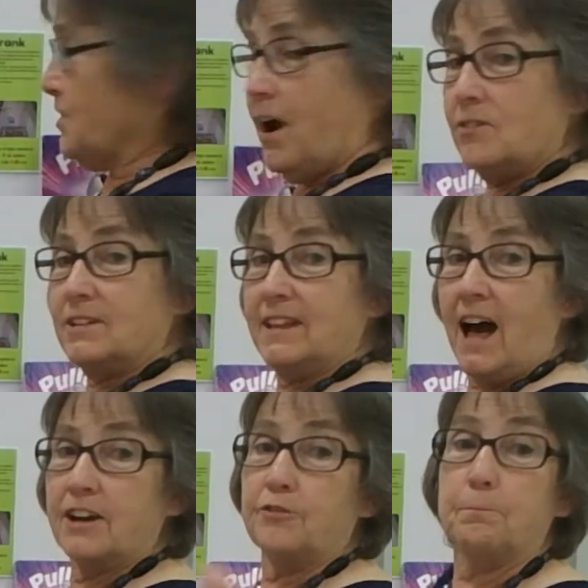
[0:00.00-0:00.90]
are a
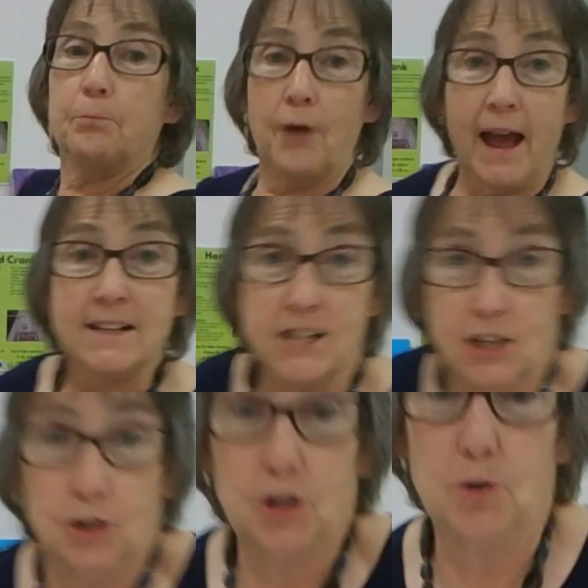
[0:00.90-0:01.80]
lot of
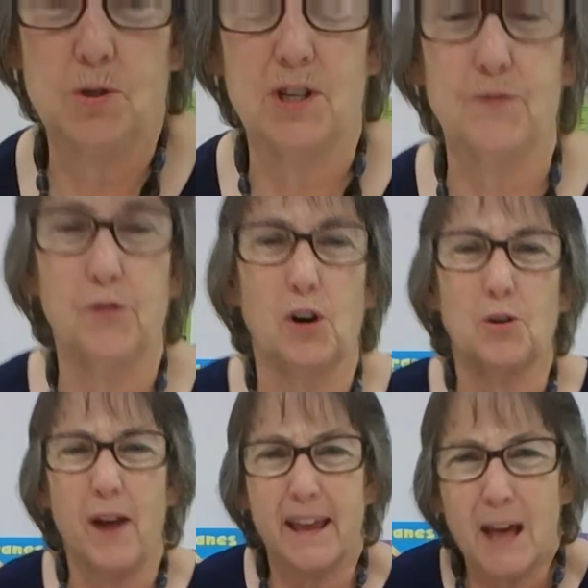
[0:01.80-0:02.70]
practical uses for a
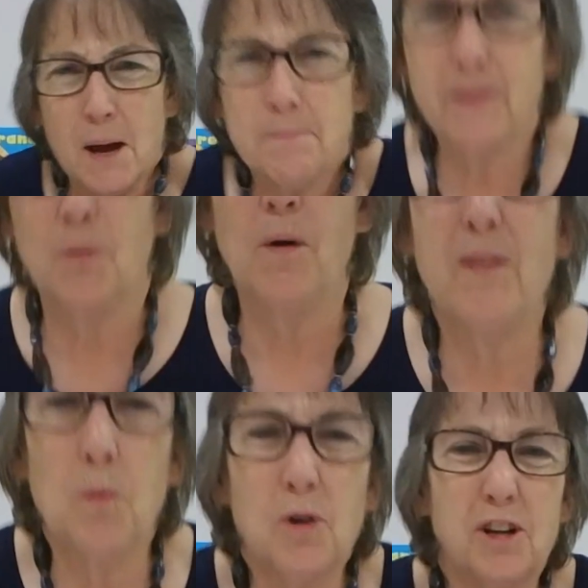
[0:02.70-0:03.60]
crank, but the one
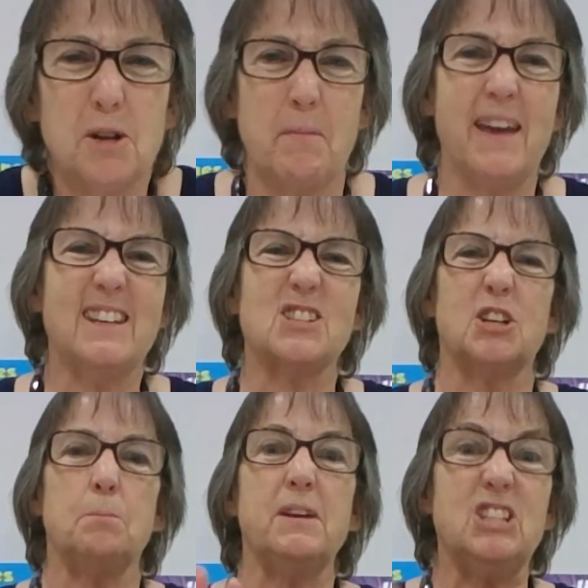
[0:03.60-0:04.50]
that we're going to make is going
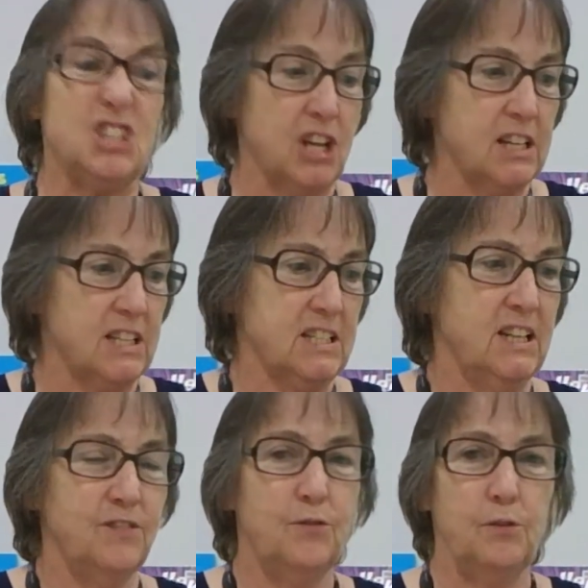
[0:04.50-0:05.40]
to be just
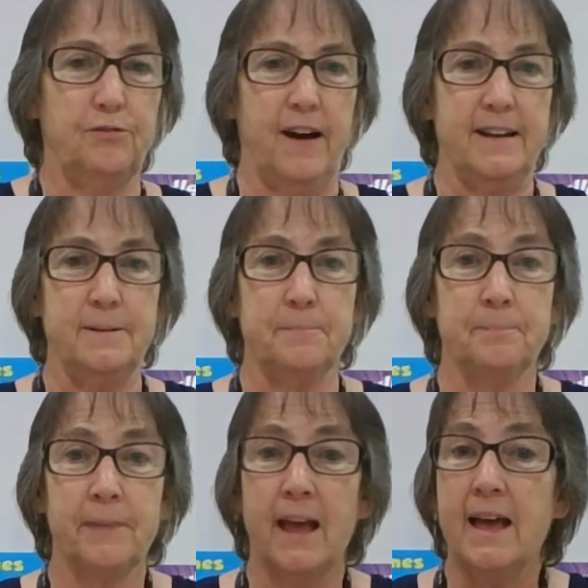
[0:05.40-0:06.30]
for fun.
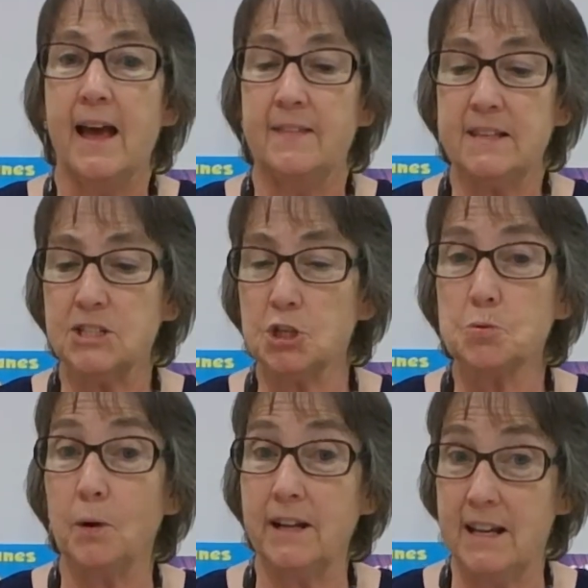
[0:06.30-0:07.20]
And this is
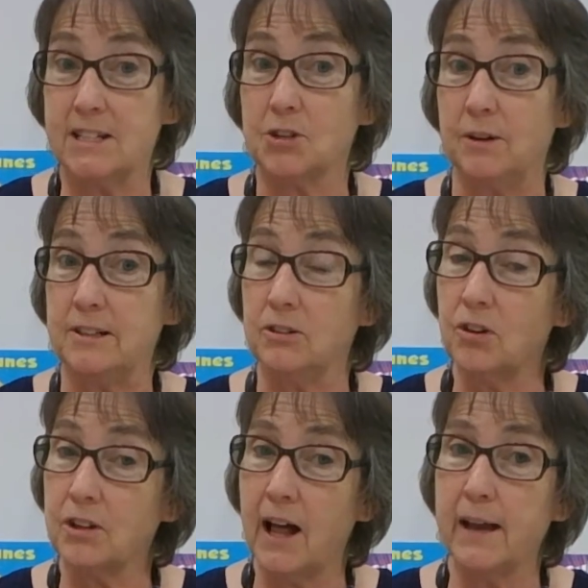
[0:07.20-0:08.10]
what it's going to
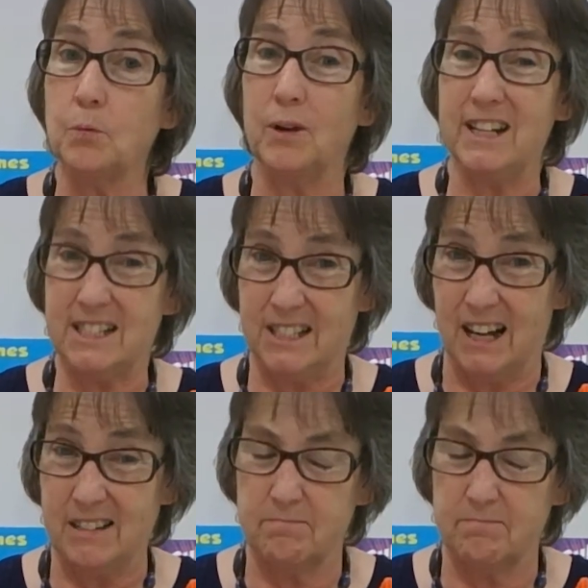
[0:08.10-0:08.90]
look like when it's done.